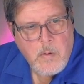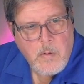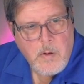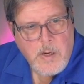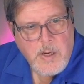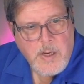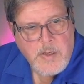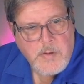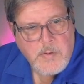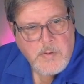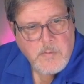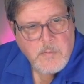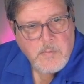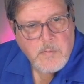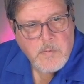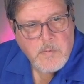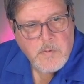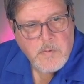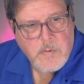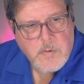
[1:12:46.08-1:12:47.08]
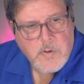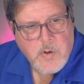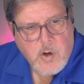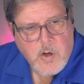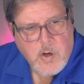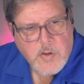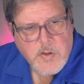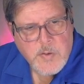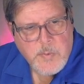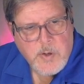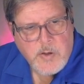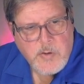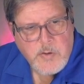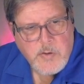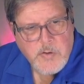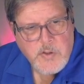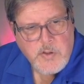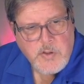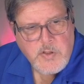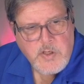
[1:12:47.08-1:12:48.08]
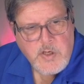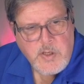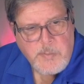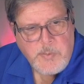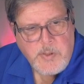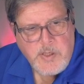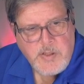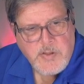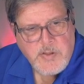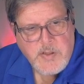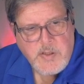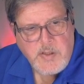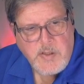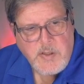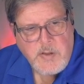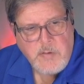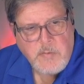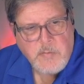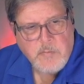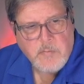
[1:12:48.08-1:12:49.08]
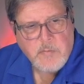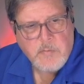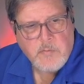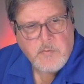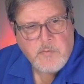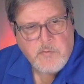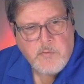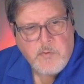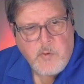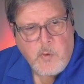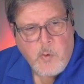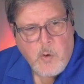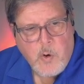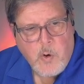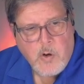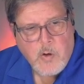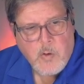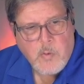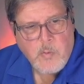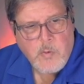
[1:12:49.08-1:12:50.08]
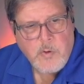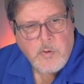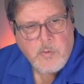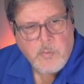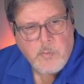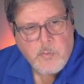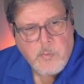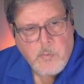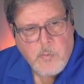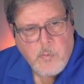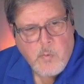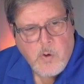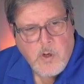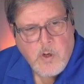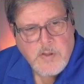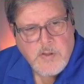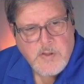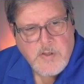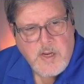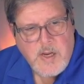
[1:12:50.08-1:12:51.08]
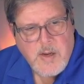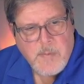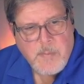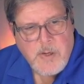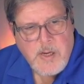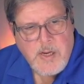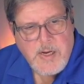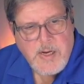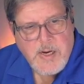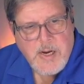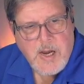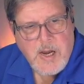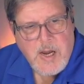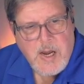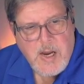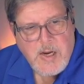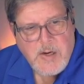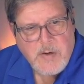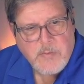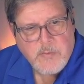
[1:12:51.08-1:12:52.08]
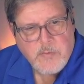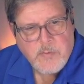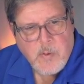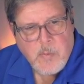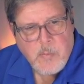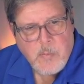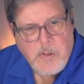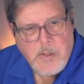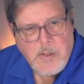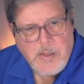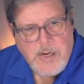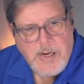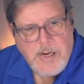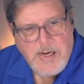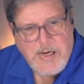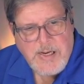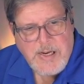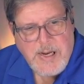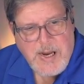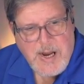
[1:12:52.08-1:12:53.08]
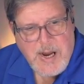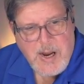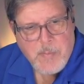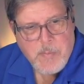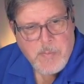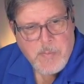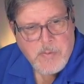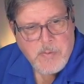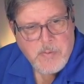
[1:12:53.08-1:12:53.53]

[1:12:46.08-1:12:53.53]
It talks about using GPT-4 with One Tap AI from any app.